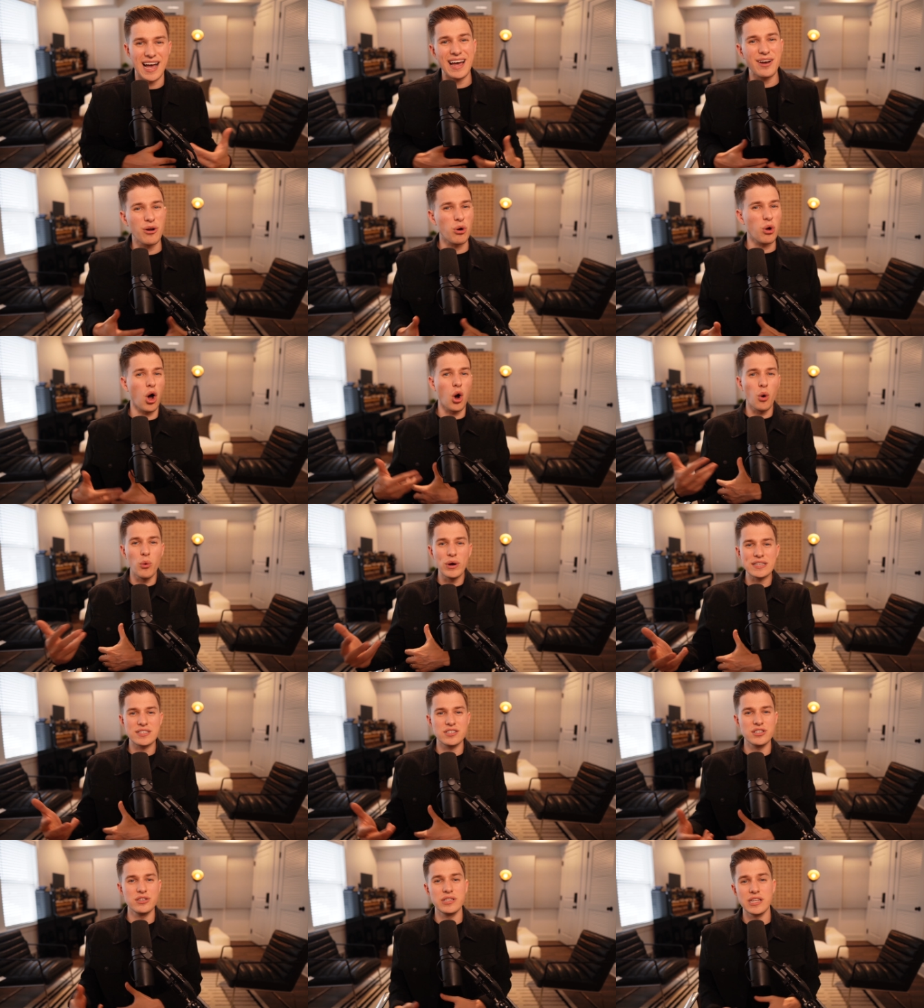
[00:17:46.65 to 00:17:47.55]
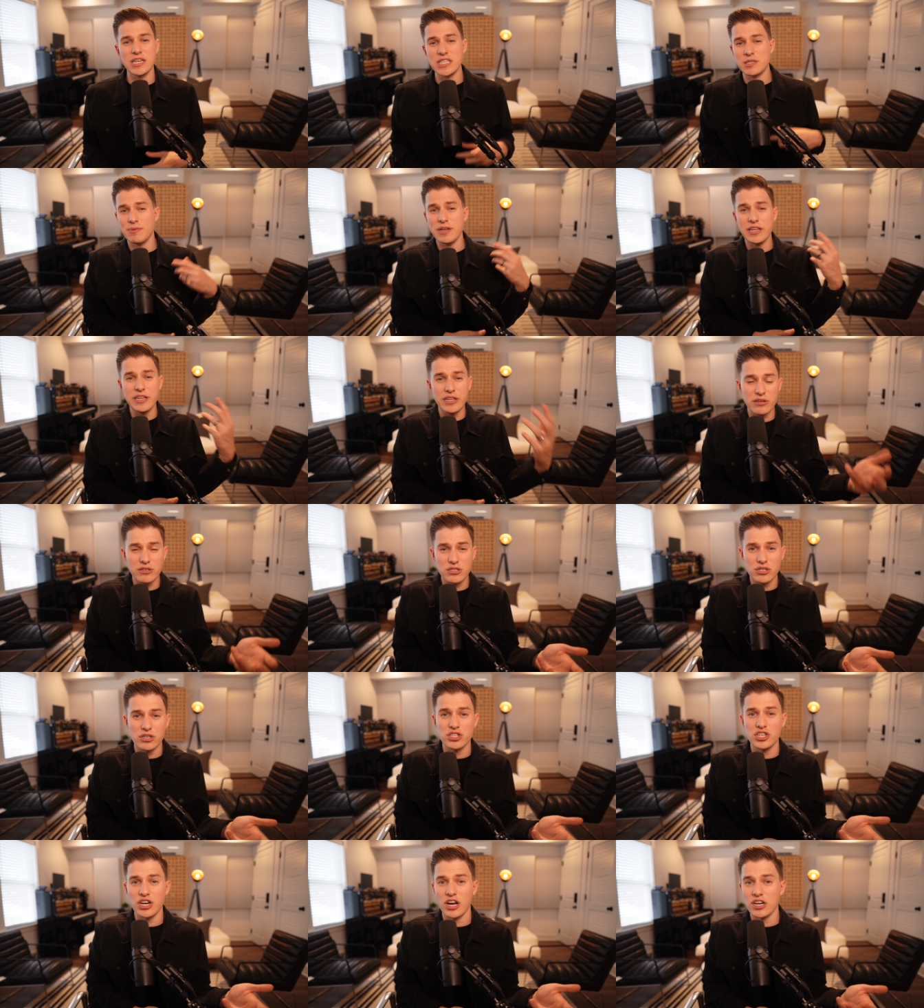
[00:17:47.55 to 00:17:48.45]
I don't always do this, but use
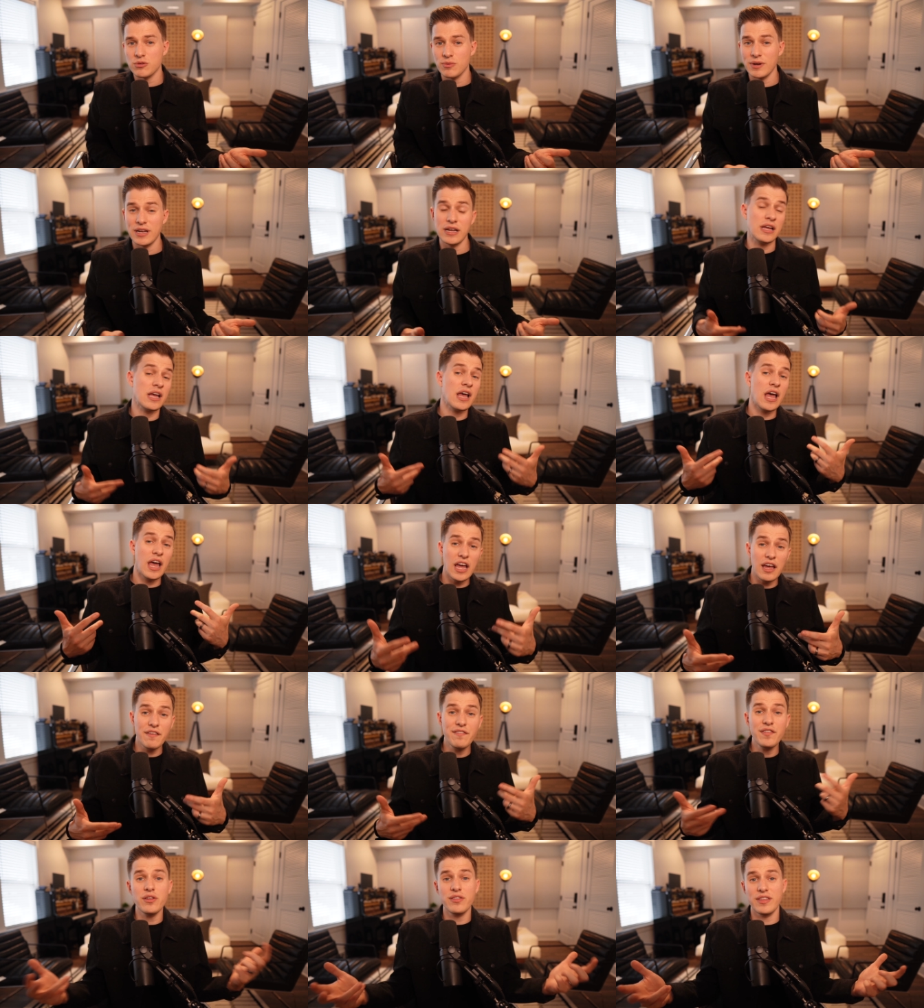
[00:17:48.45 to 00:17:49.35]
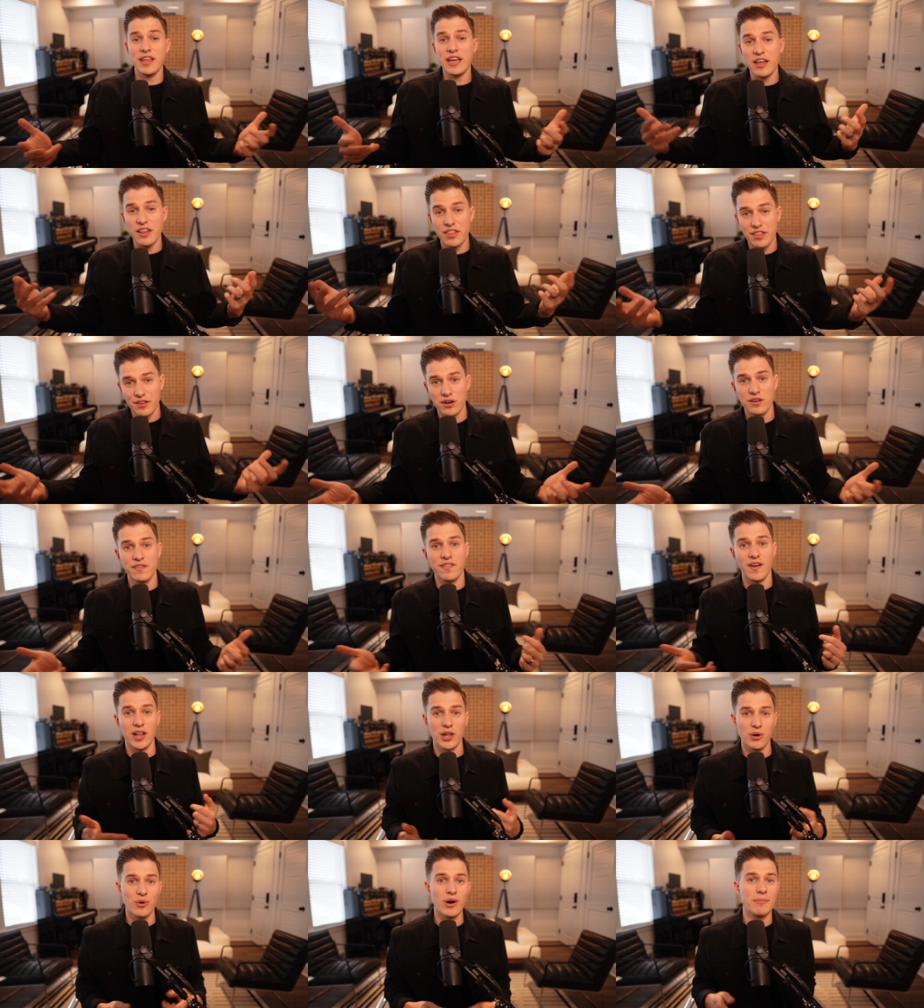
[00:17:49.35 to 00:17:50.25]
your judgment if you think a third
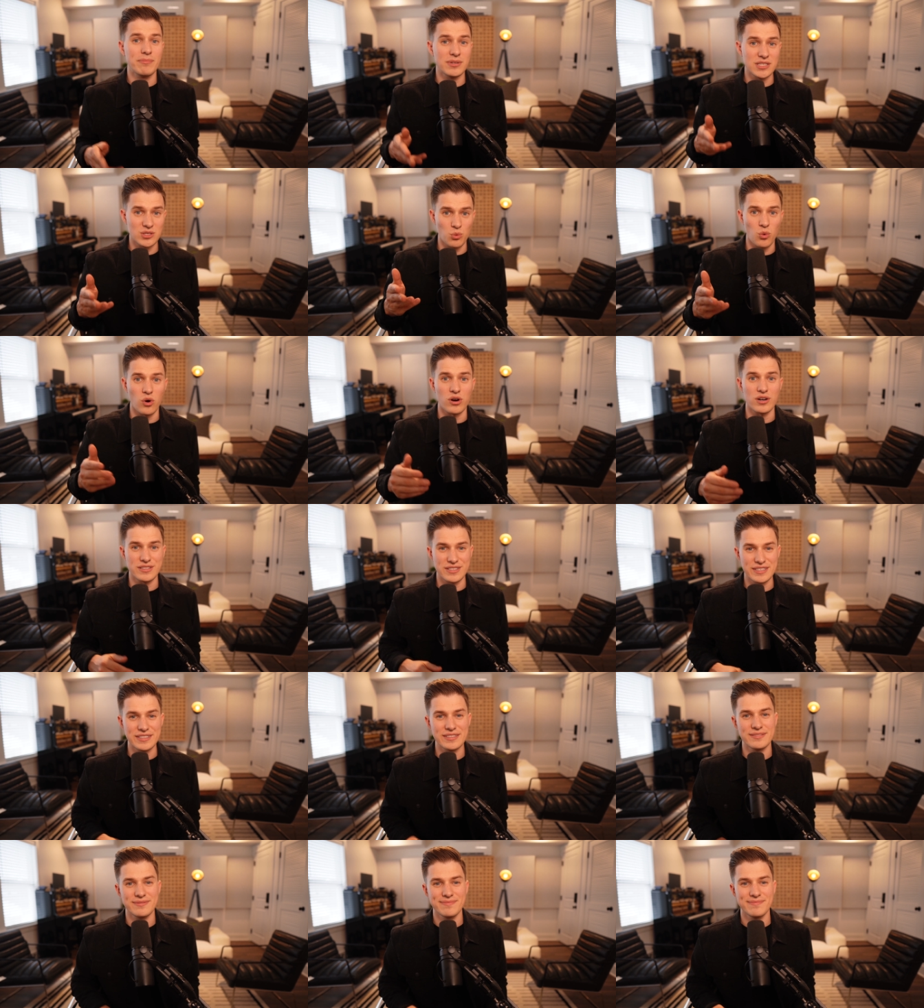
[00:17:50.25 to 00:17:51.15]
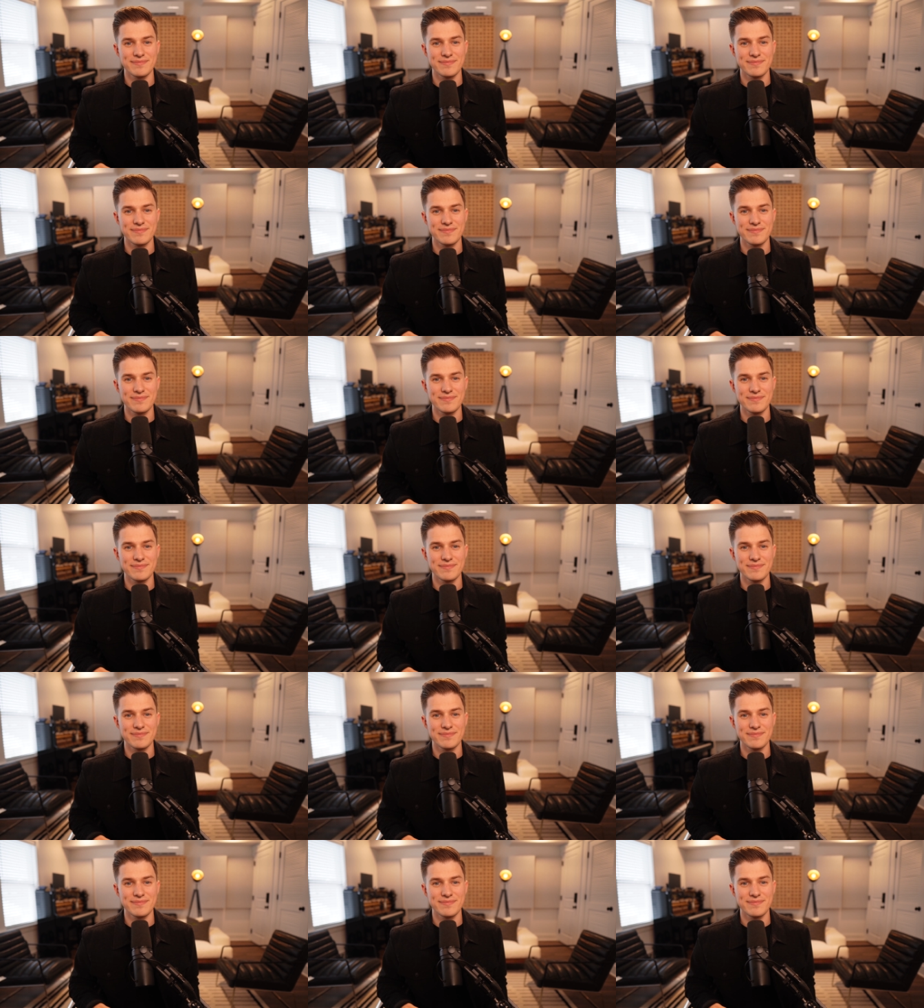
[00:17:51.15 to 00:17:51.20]
follow-up is warranted.